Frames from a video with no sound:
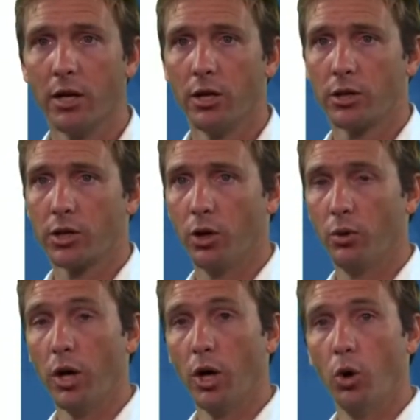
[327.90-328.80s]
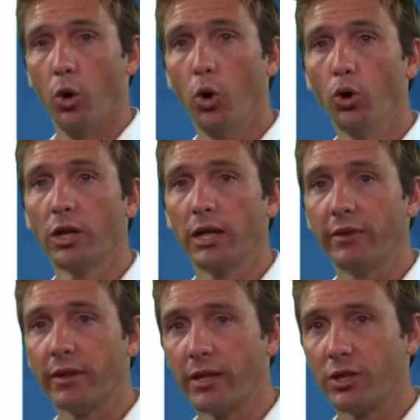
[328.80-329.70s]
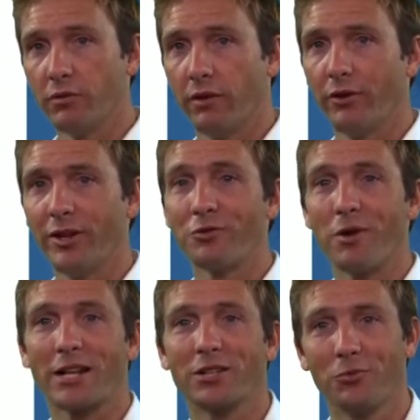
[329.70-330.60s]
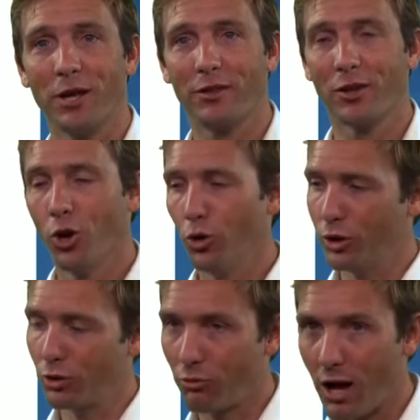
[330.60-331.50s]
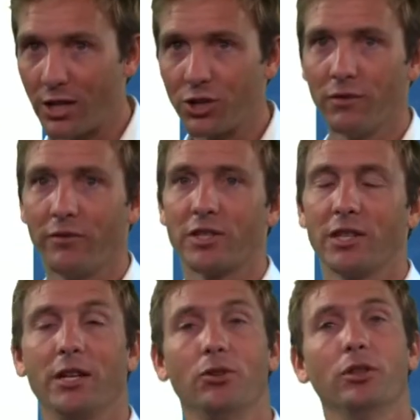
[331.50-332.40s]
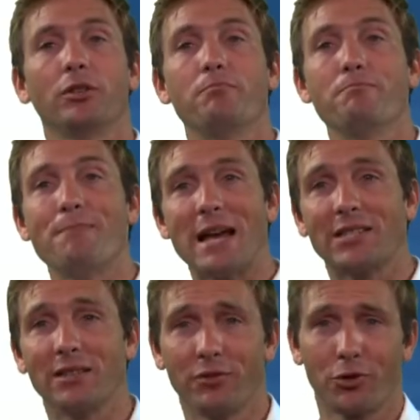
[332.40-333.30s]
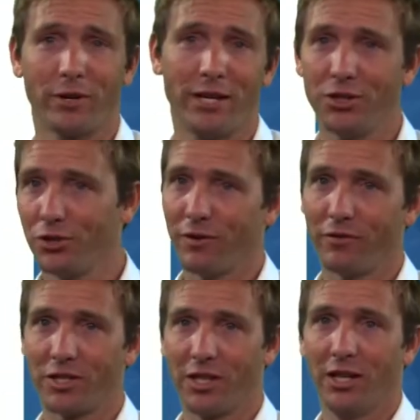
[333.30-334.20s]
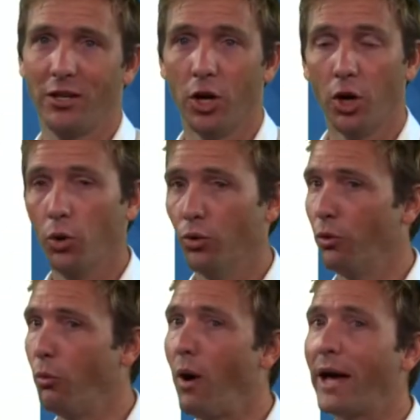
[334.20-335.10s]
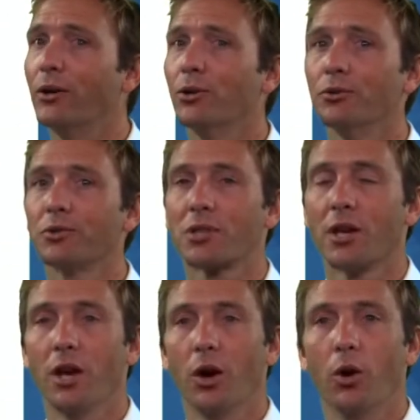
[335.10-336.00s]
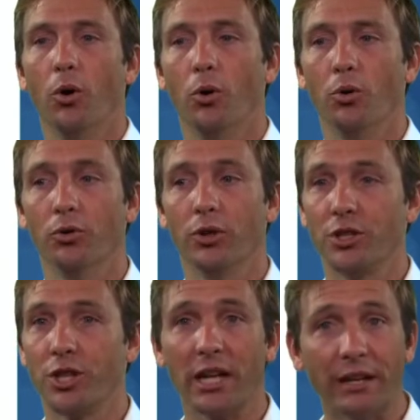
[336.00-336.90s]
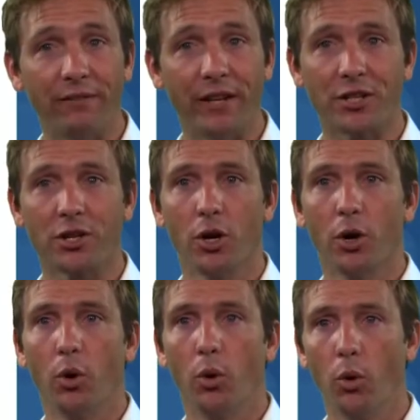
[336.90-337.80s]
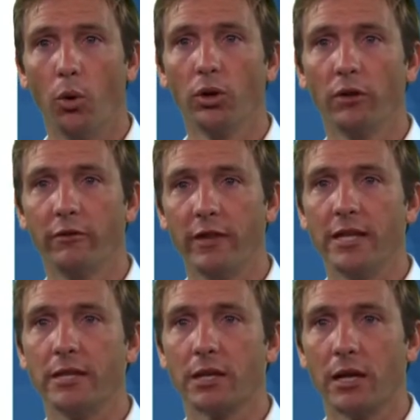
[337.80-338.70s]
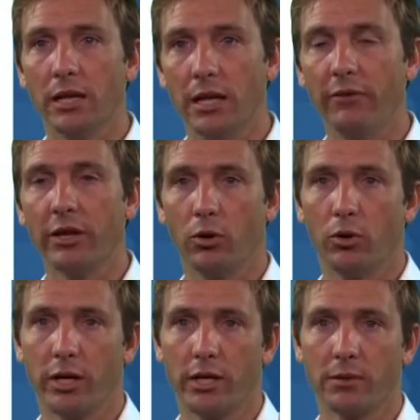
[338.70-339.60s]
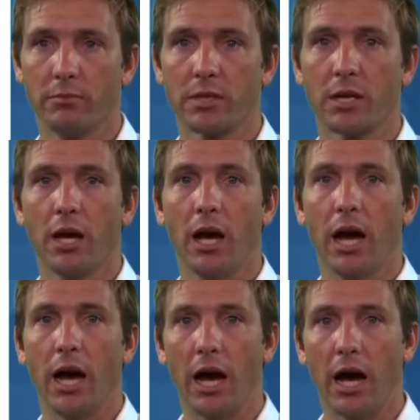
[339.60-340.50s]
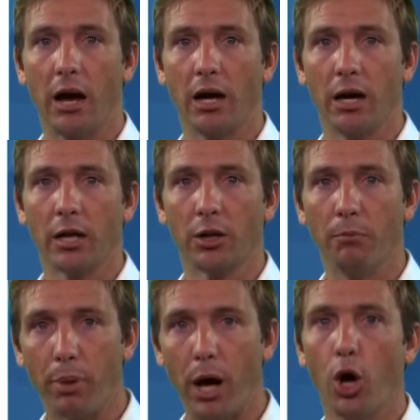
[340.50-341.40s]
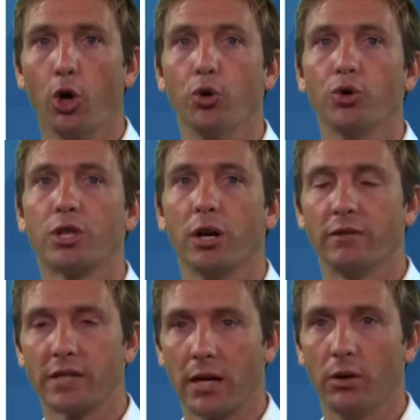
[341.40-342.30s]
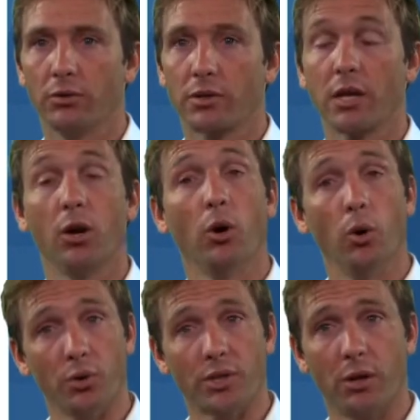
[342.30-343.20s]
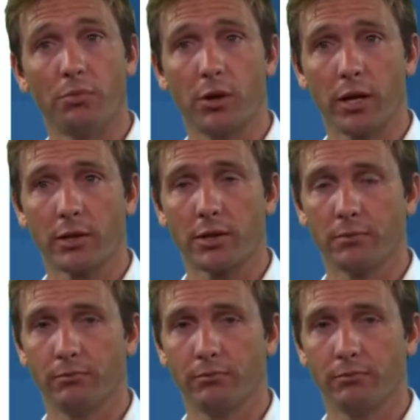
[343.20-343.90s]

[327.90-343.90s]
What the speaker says: So all the living things you've ever interacted with, all the grass you've ever seen, all the massive trees you've ever seen, all the whales, all the jellyfish, all of these living organisms are composed of cells or cell products.